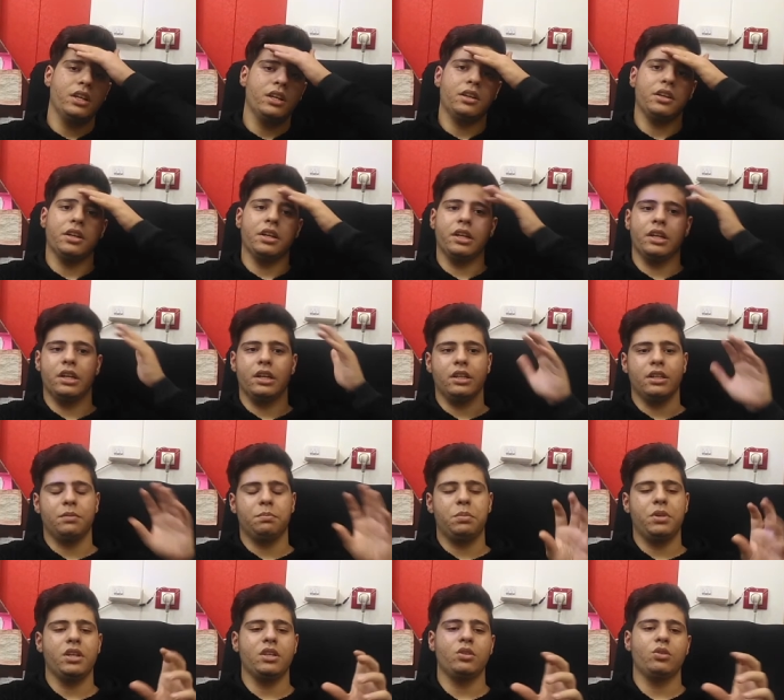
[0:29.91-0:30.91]
uh,
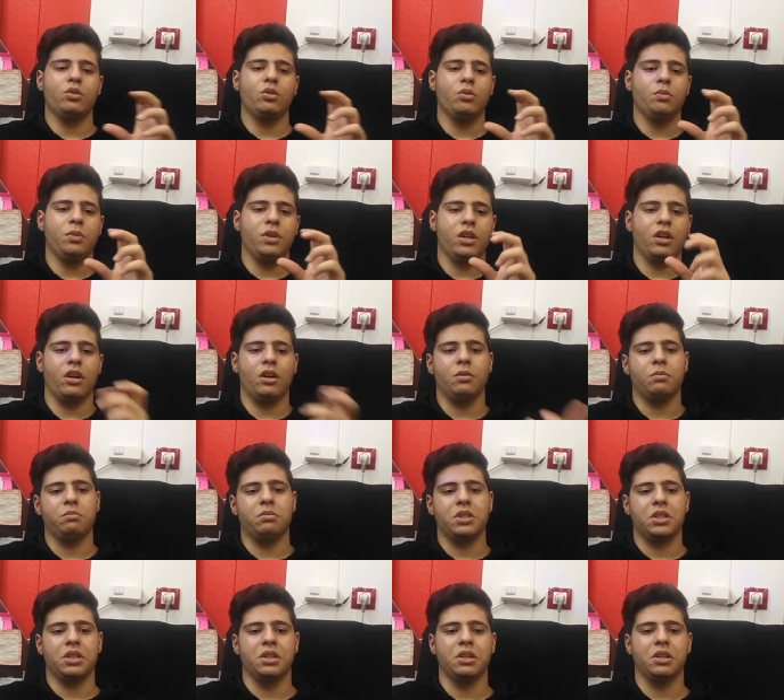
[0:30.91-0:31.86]
PS2 becomes